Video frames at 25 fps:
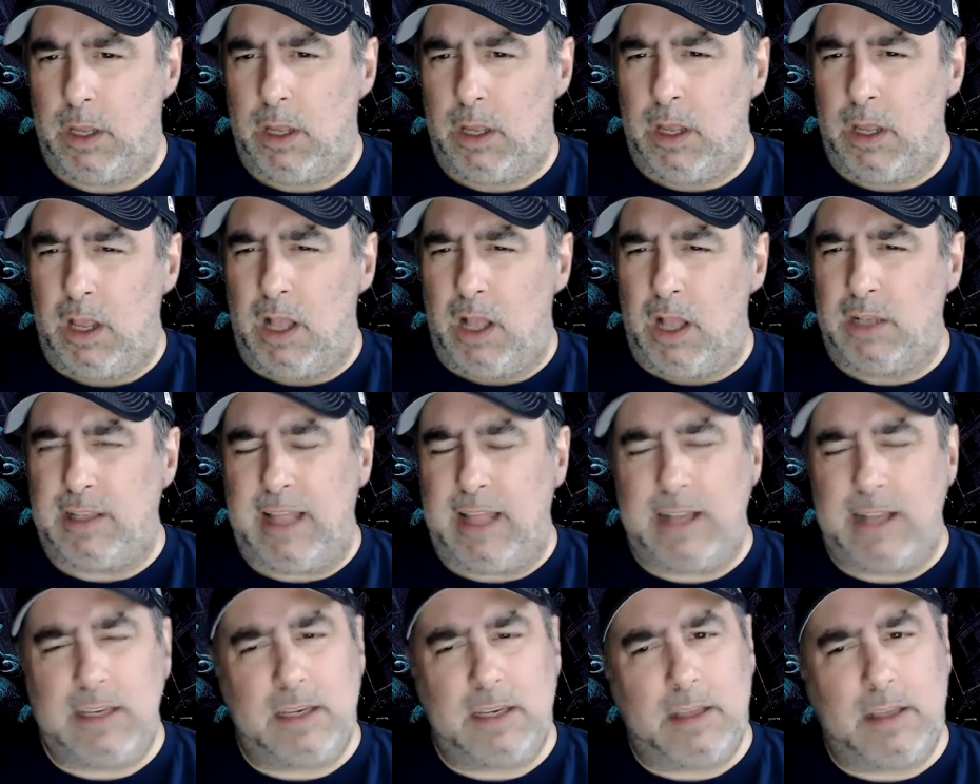And so
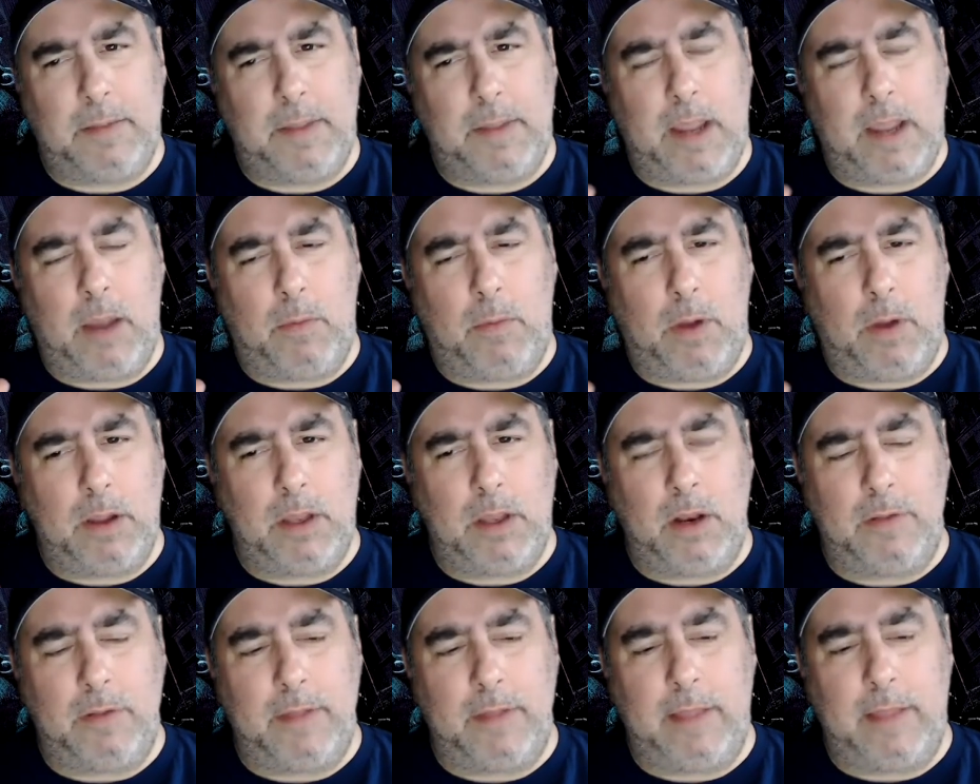that's just something I want,
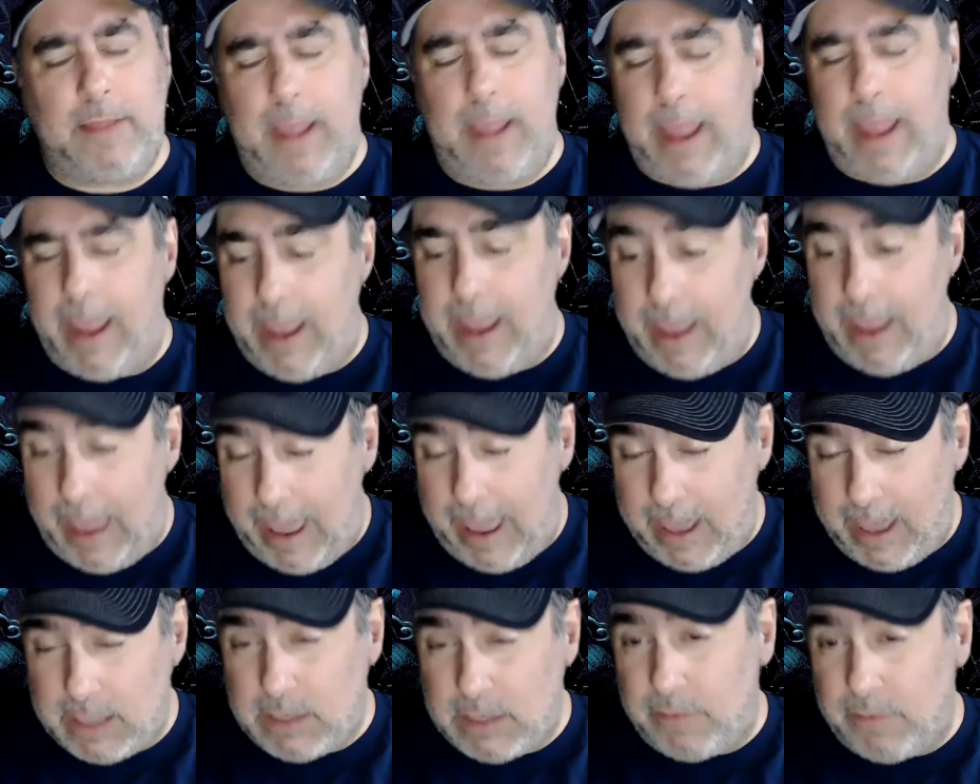
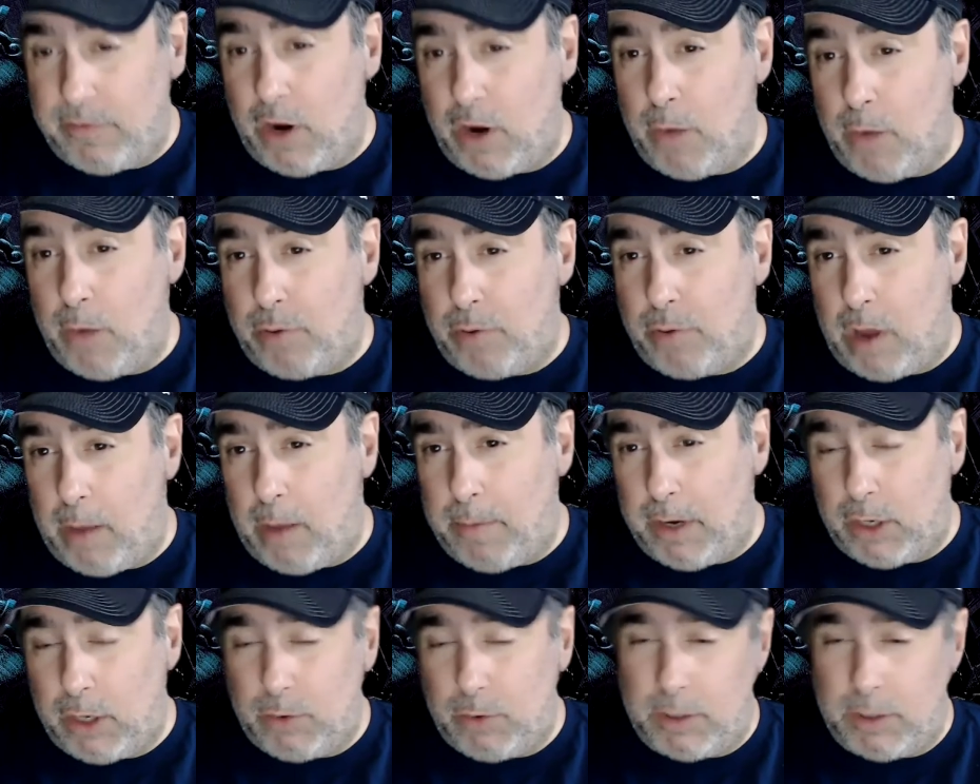it's a very
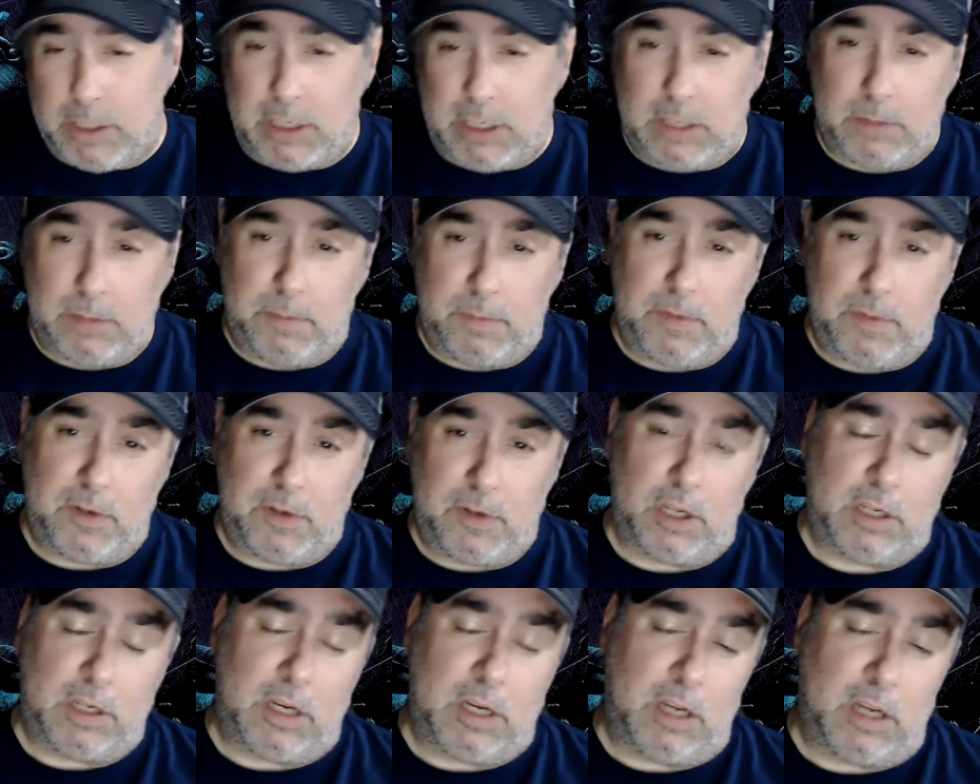prominent criticism of
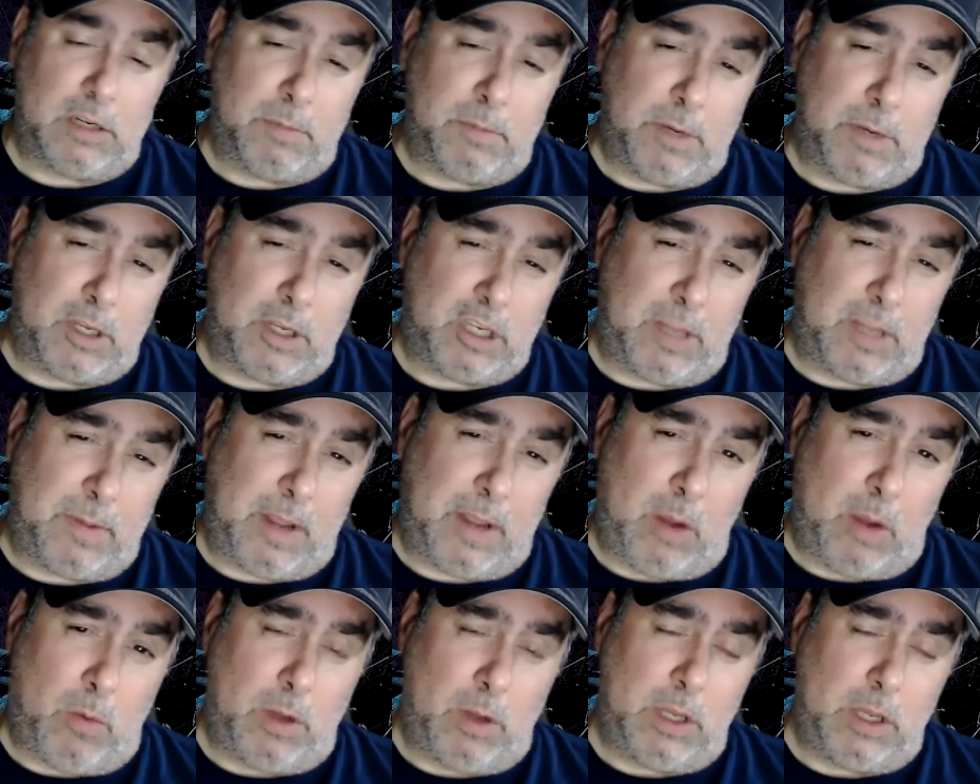utilitarianism, but it's something
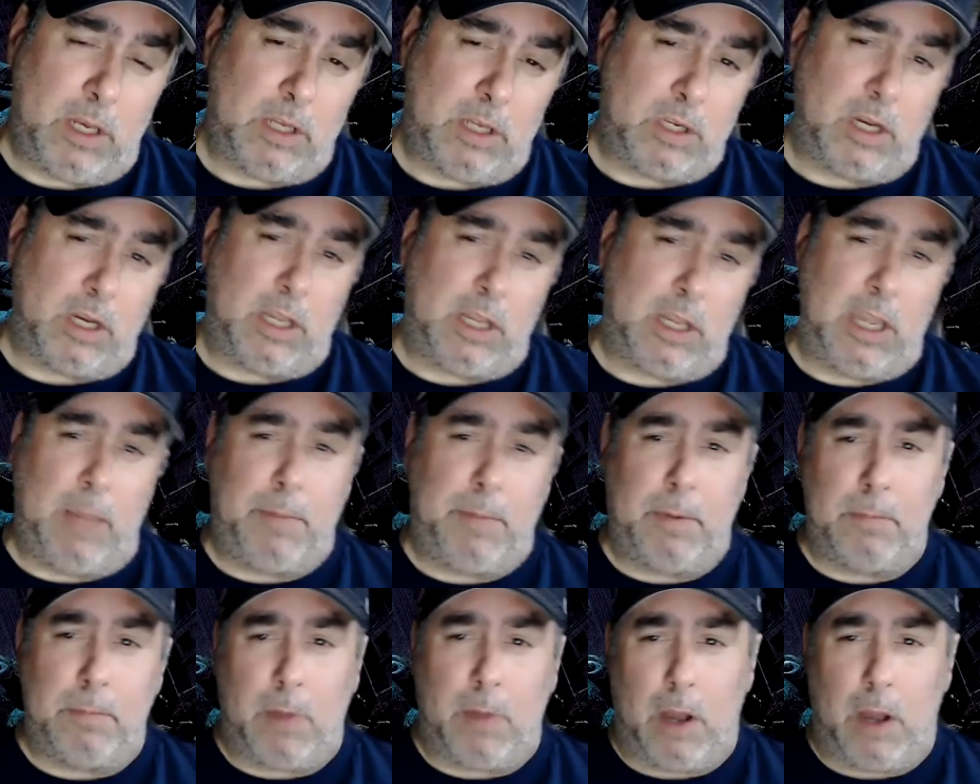I want you to sort of keep
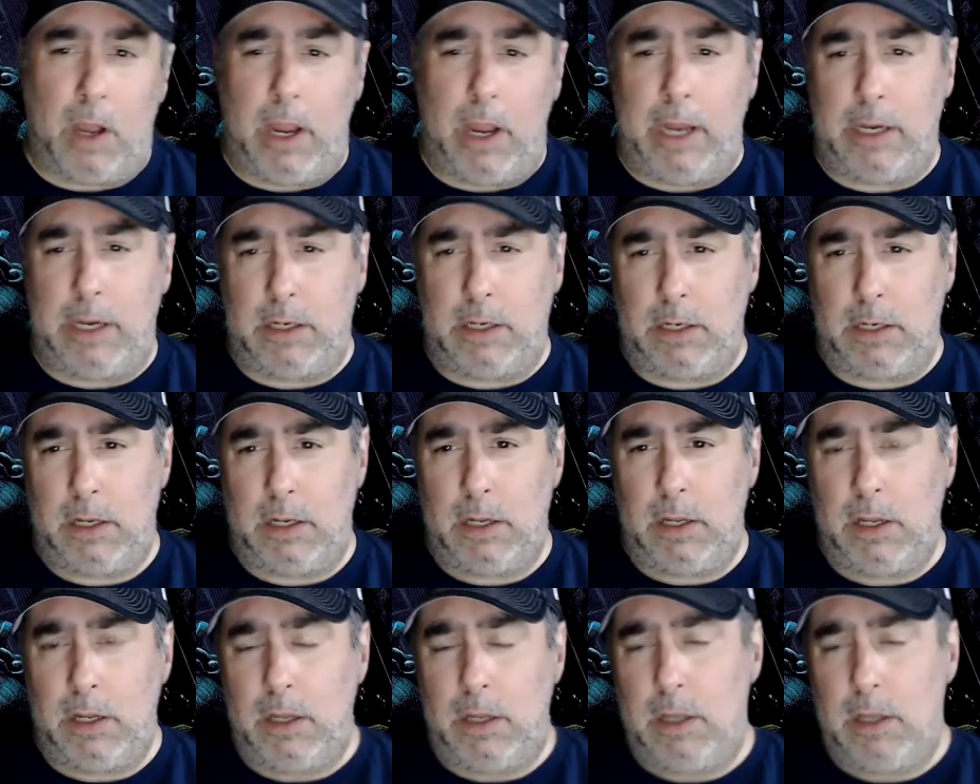in mind
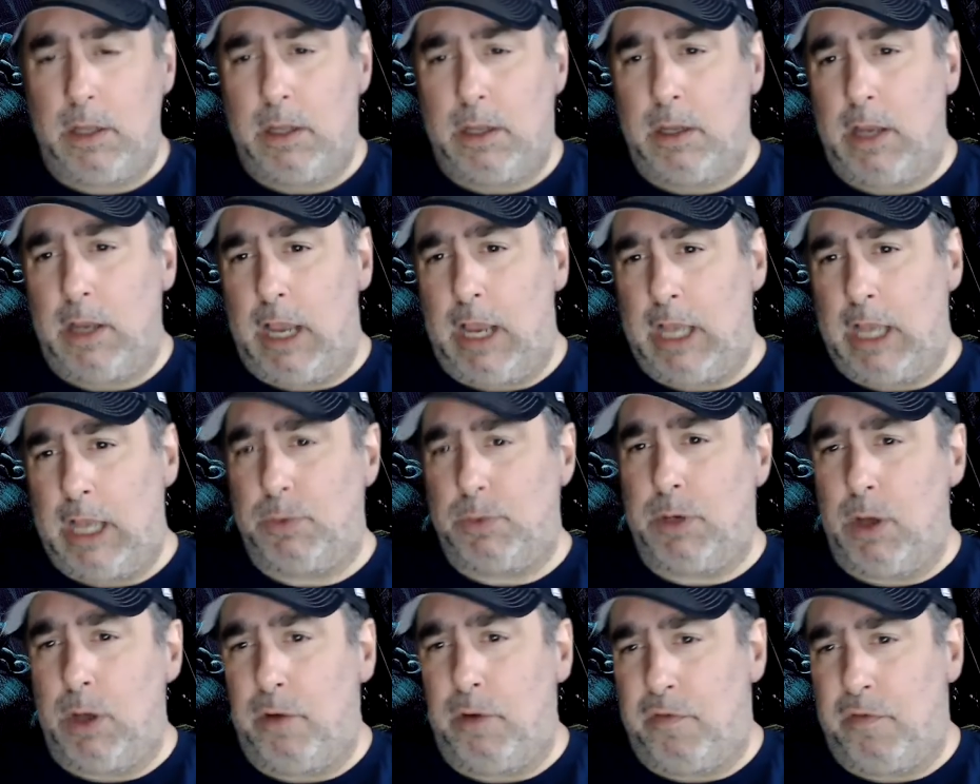as
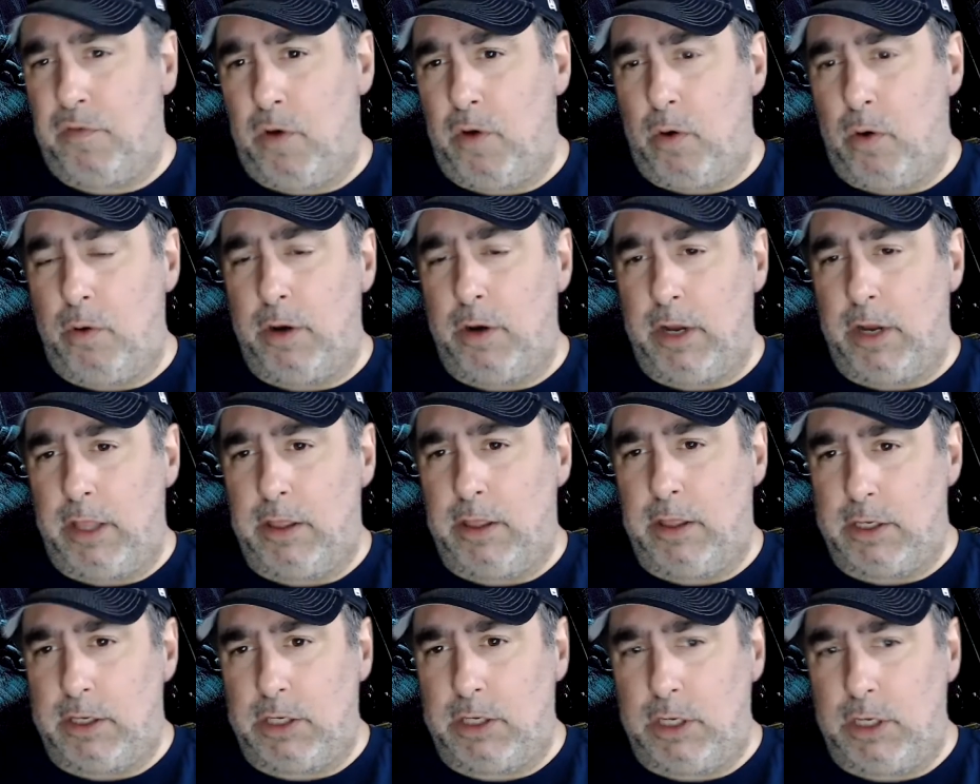we go forward in
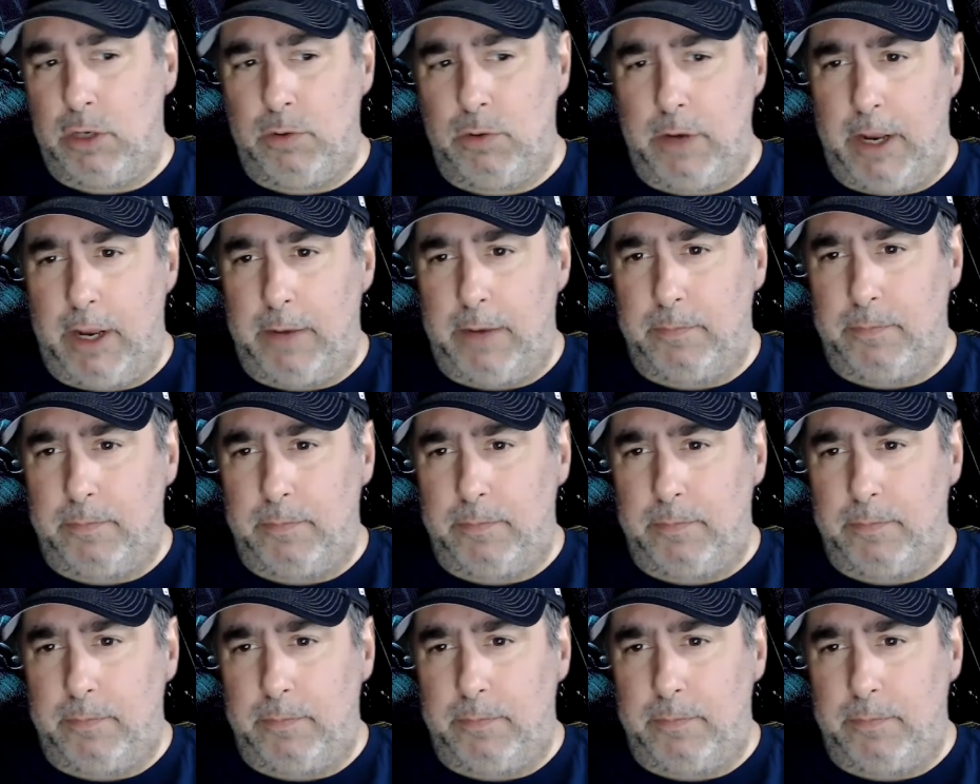this unit.